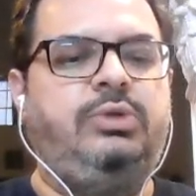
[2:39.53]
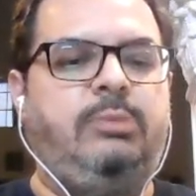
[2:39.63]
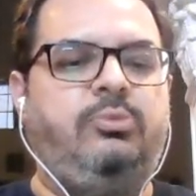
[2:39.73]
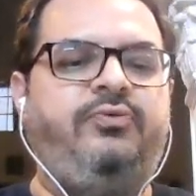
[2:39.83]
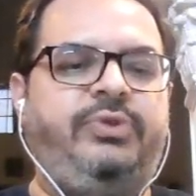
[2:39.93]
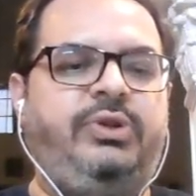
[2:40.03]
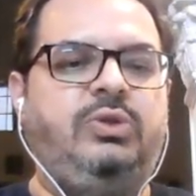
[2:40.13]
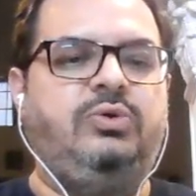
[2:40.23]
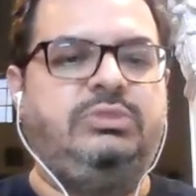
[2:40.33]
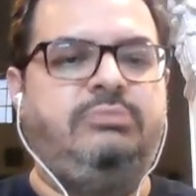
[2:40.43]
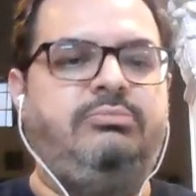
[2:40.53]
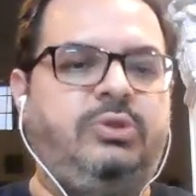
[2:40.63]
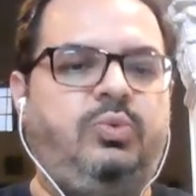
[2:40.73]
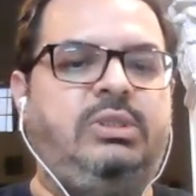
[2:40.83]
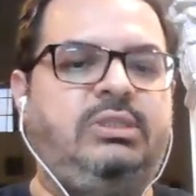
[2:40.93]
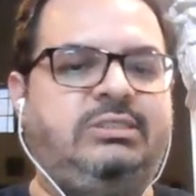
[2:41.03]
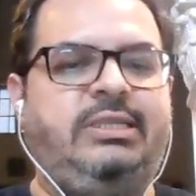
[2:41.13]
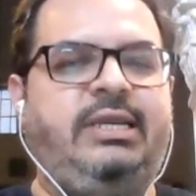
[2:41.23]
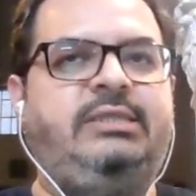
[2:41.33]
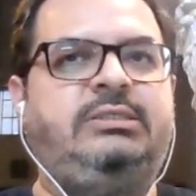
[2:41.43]
demo videos in between the
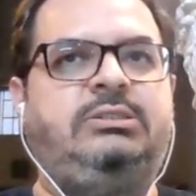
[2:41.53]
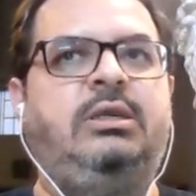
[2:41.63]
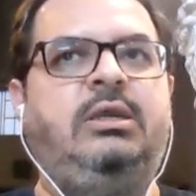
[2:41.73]
slides,